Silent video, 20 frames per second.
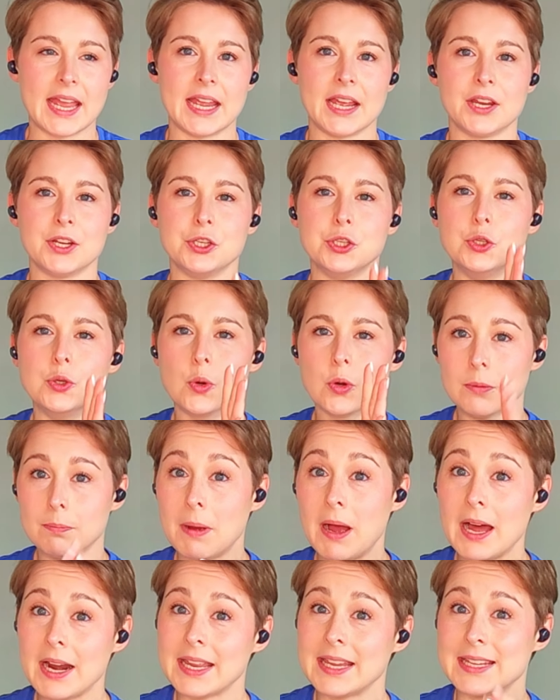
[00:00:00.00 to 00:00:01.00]
And
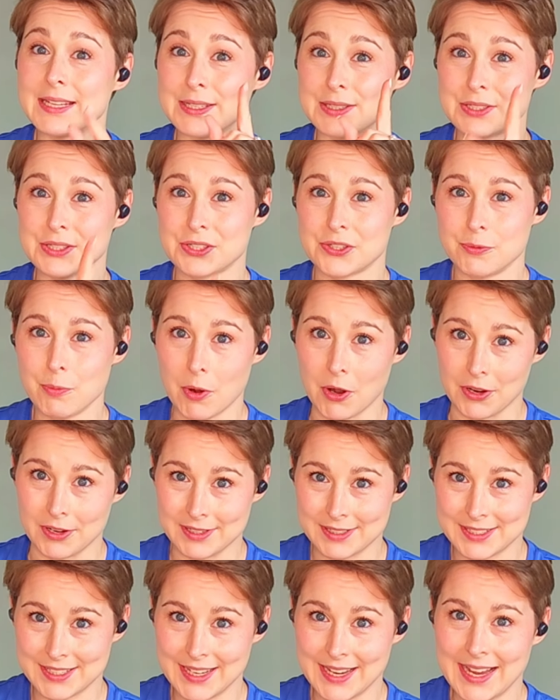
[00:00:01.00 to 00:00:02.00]
your body is
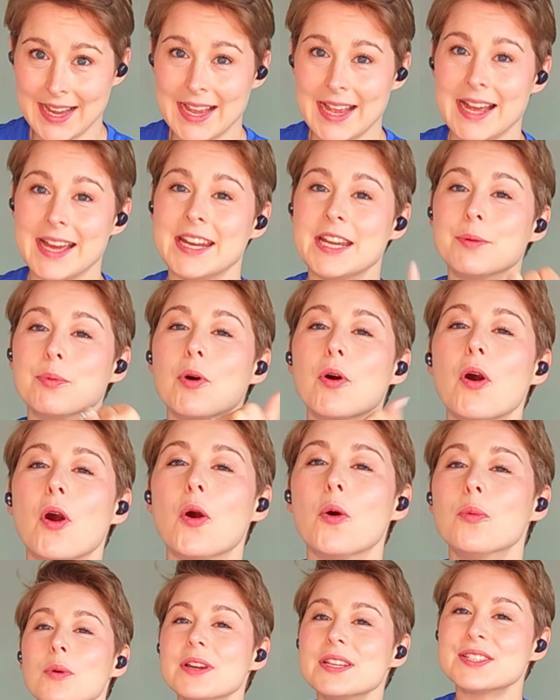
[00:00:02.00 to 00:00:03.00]
smart and it will
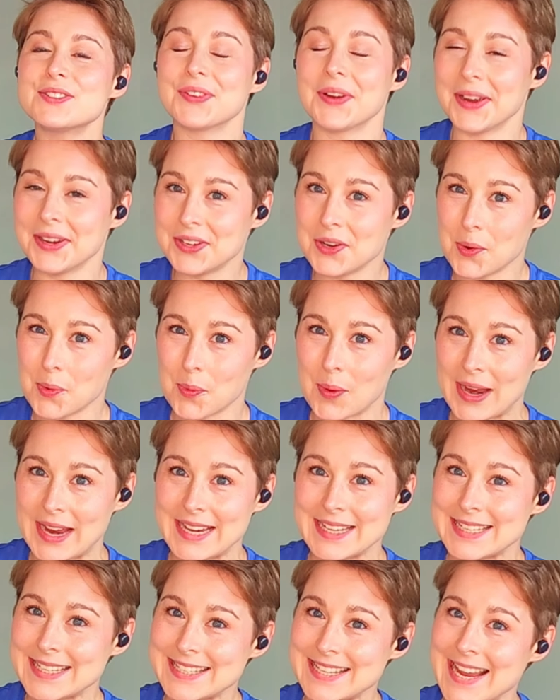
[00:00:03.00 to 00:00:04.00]
always find a
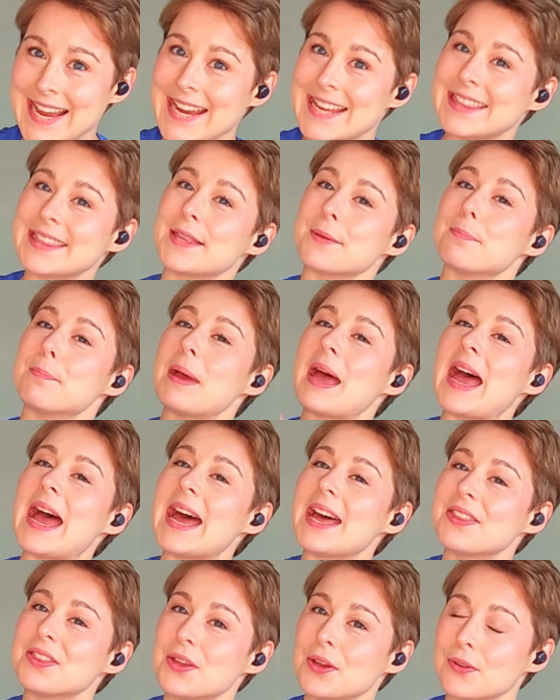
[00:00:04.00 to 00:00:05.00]
way to take the
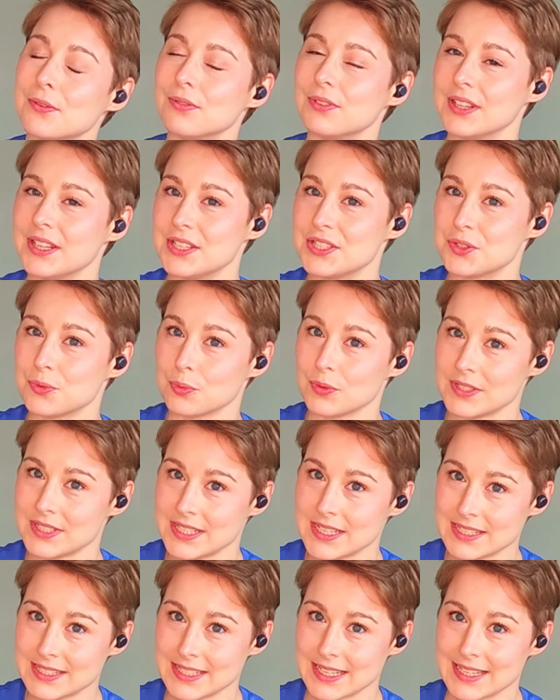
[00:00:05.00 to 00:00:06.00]
path of least
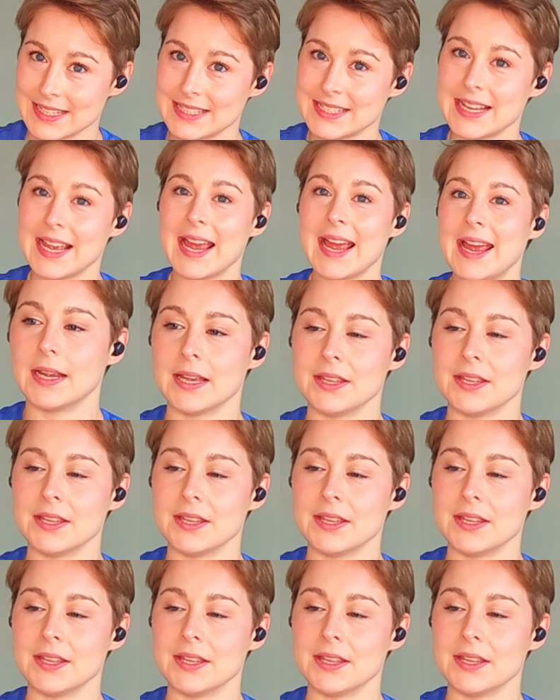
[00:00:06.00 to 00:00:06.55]
resistance.